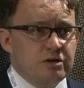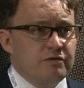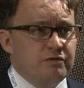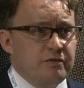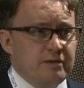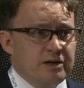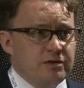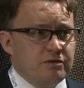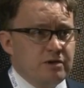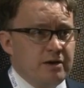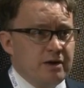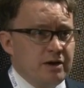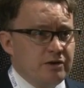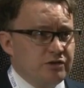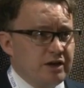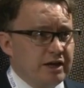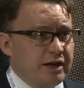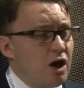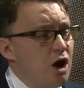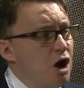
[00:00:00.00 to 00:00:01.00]
And I
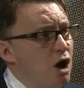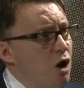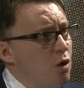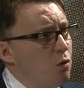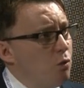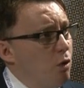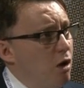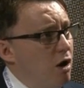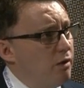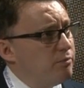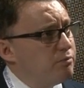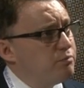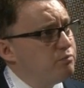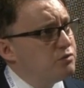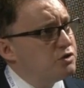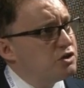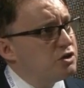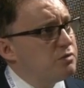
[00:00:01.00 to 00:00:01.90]
think what